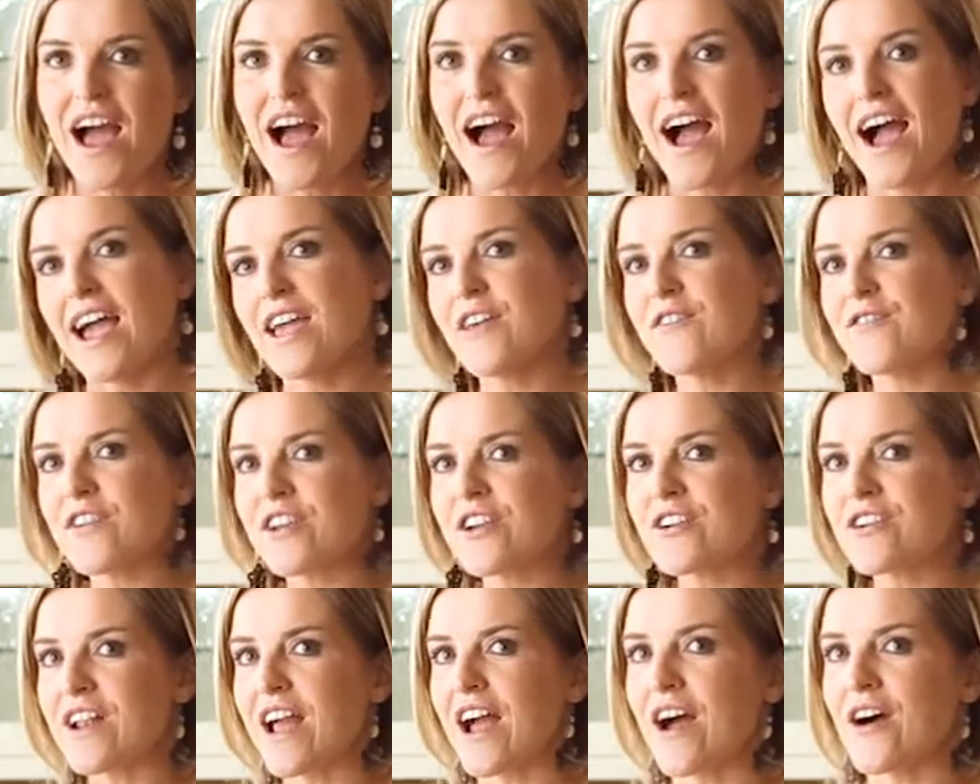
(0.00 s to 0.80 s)
I
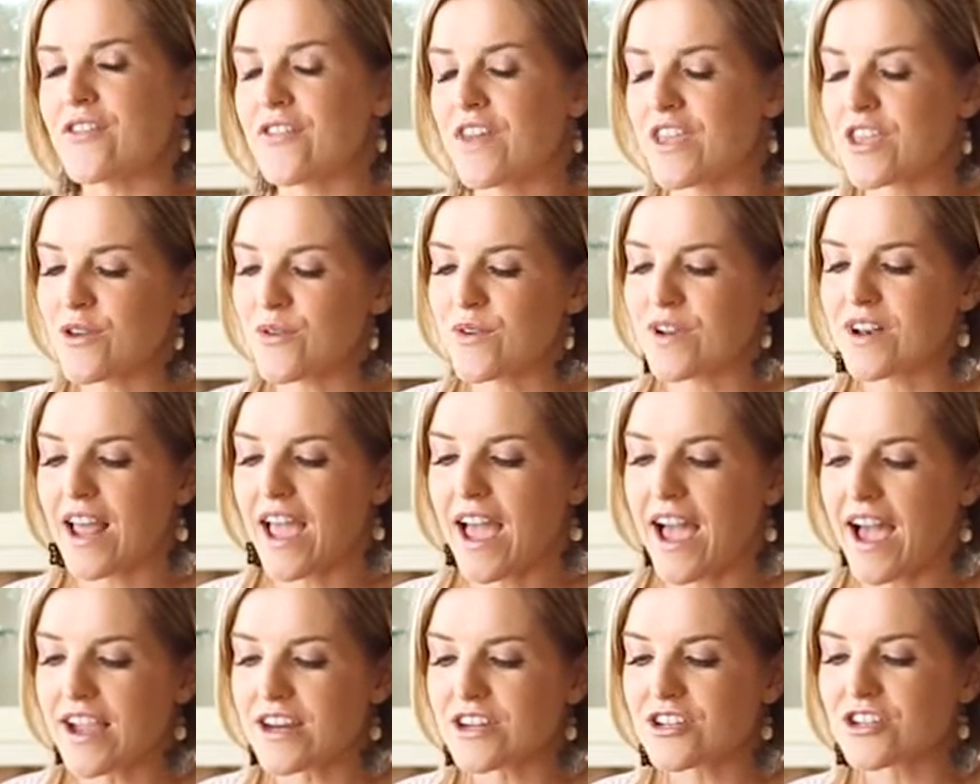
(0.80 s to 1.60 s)
figured out that you can
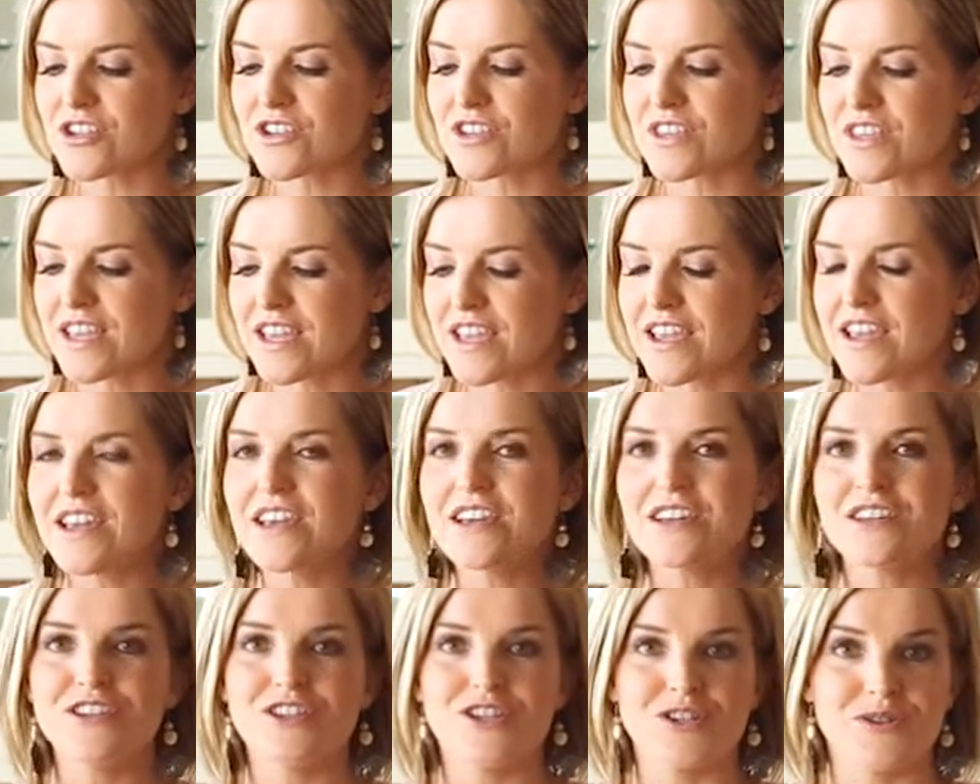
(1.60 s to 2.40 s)
actually
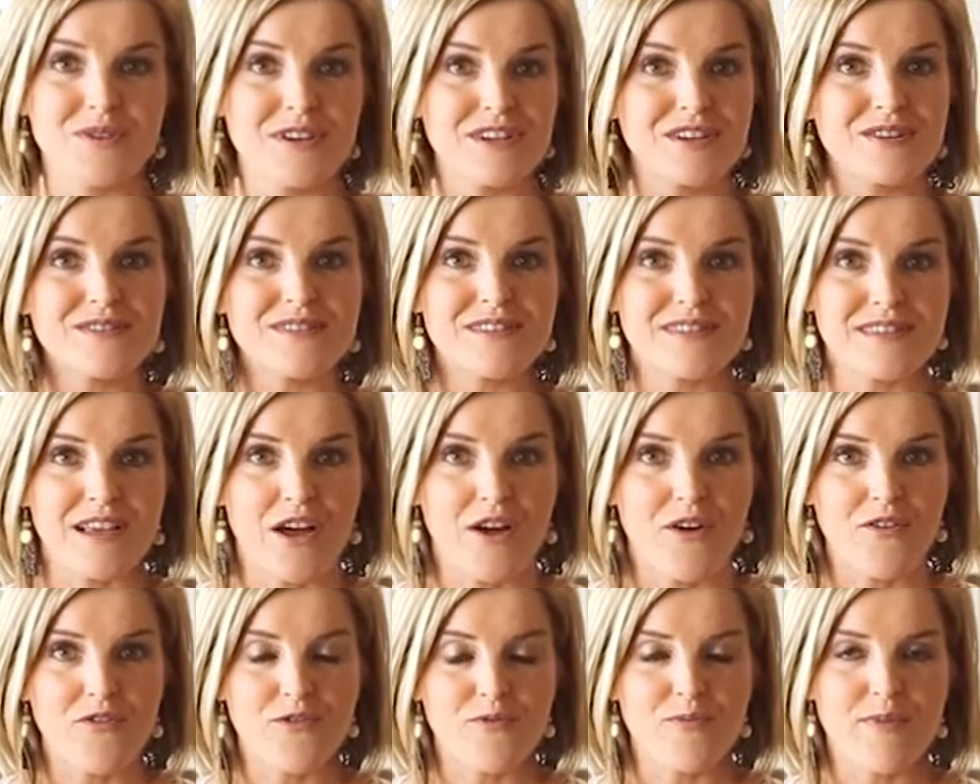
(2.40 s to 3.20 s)
do it
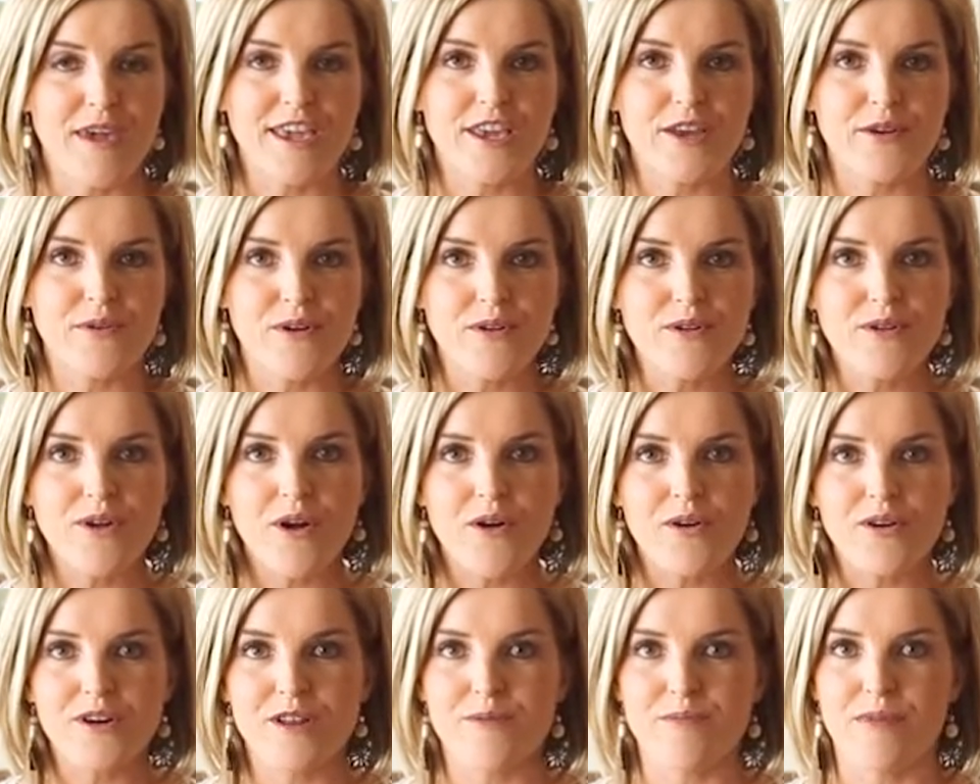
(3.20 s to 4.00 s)
yourself, make your own
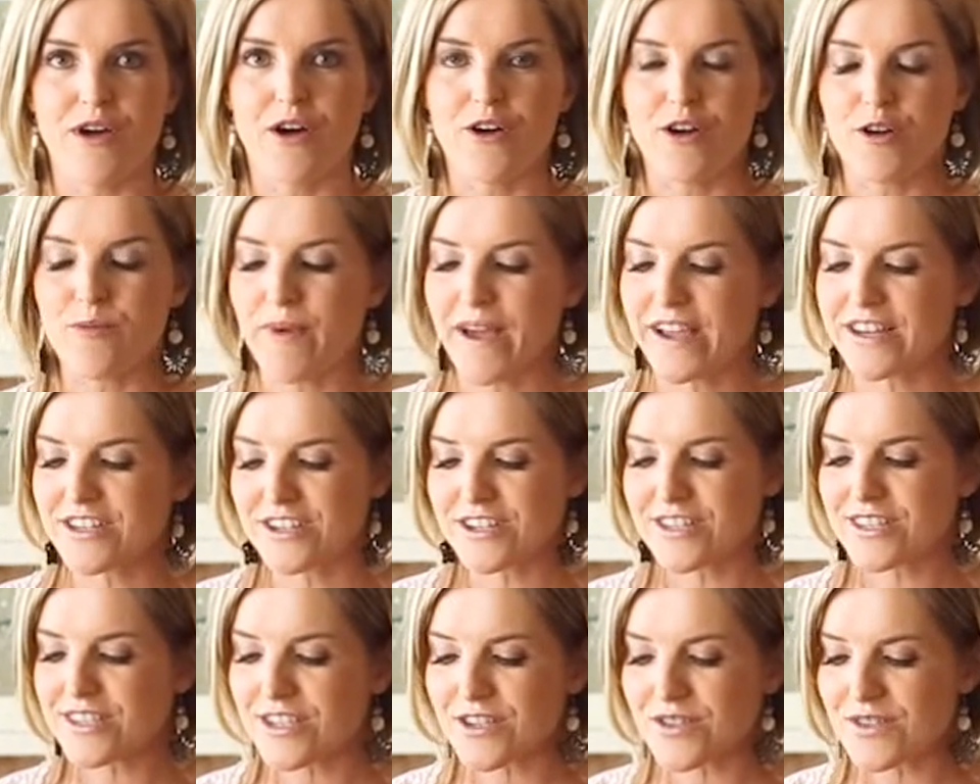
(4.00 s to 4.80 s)
coconut milk by
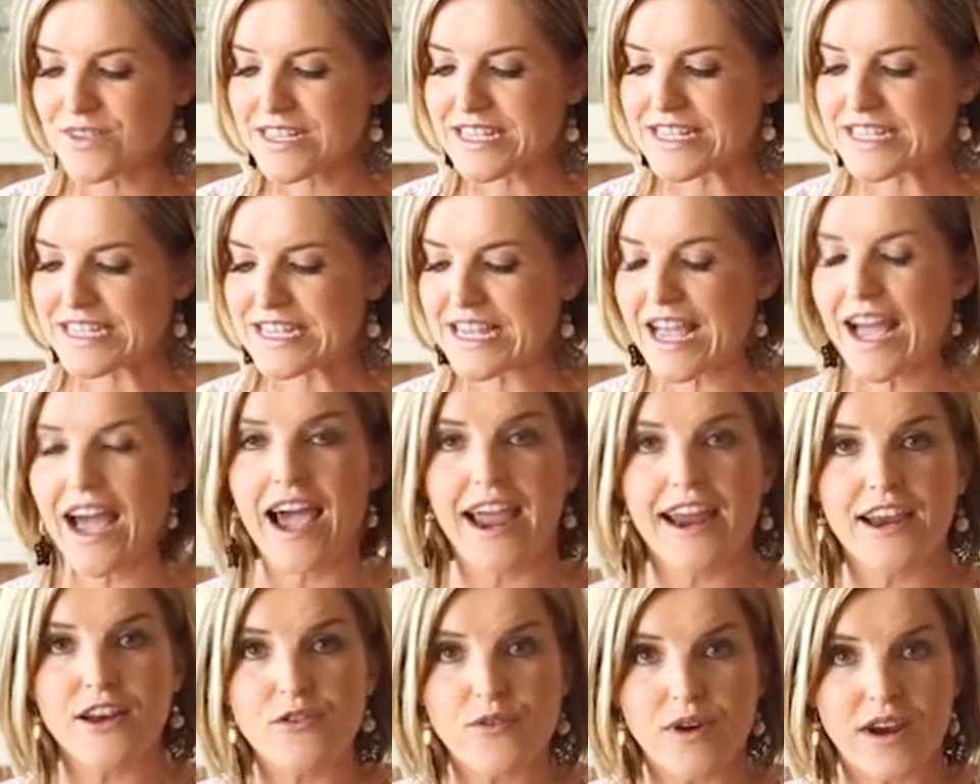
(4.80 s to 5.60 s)
just using
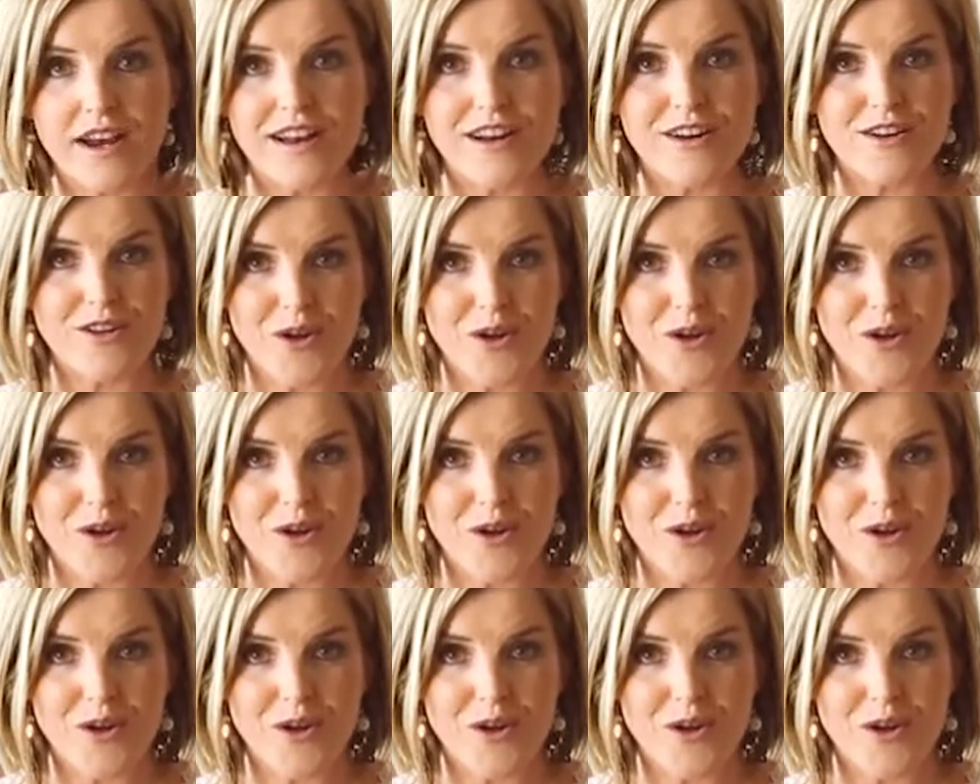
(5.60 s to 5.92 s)
dehydrated